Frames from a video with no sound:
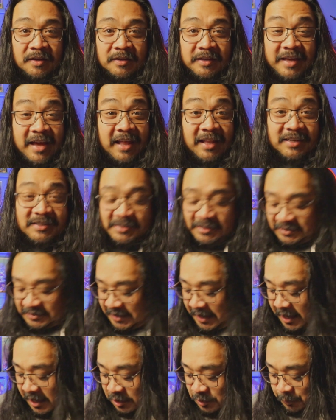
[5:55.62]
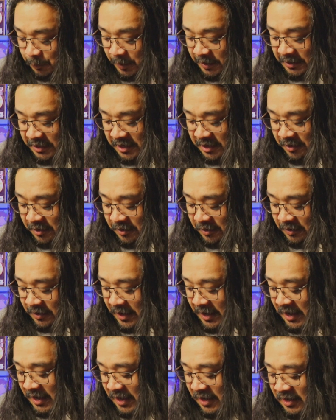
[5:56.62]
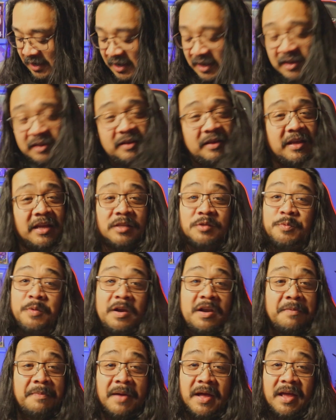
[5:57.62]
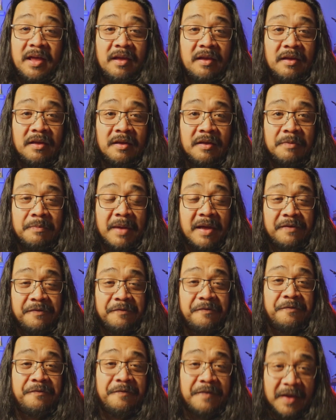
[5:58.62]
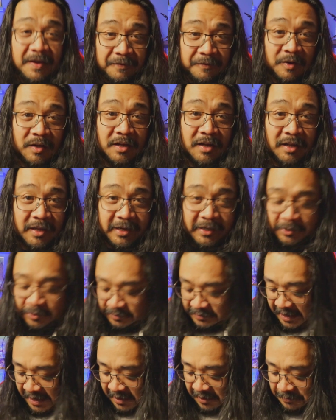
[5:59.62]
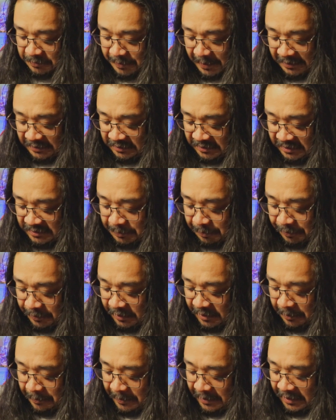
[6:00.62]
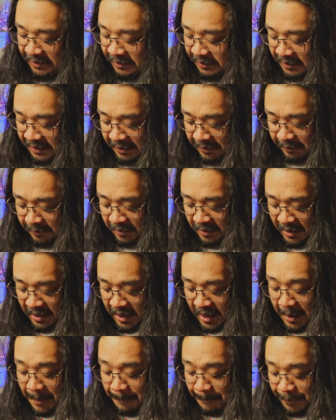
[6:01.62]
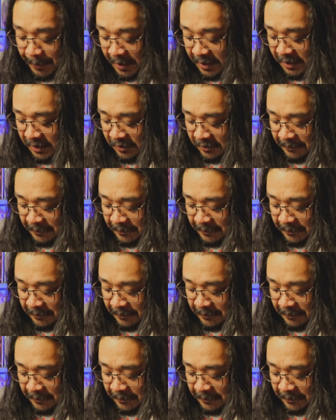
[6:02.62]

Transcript: Galaxy's Edge one year, and it's one of my favorite collector's items. My sons put their money together, but